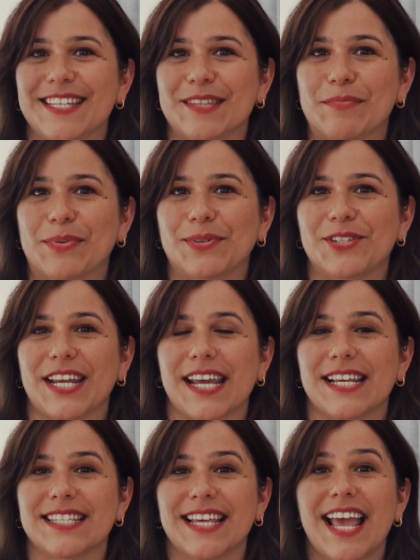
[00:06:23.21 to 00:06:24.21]
to some
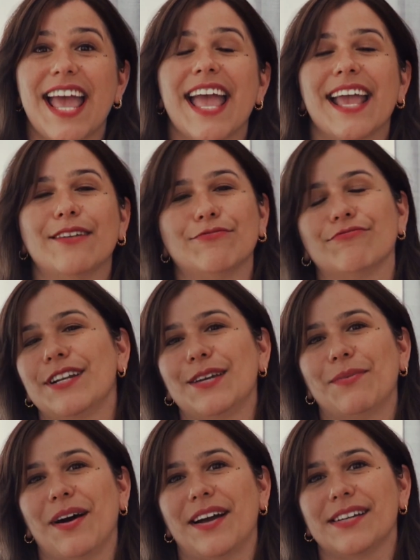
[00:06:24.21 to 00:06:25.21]
Portuguese. It
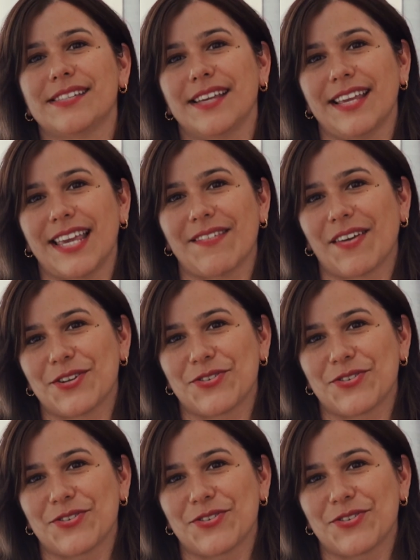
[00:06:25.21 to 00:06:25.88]
really works, give it a